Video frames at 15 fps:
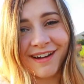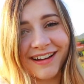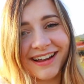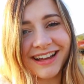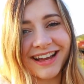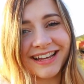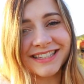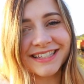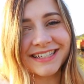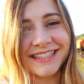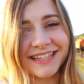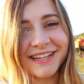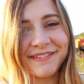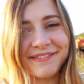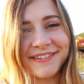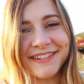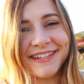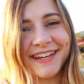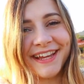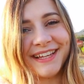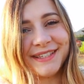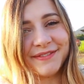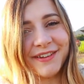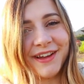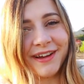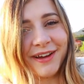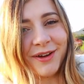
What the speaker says: right, guys, that's it for today's vlog.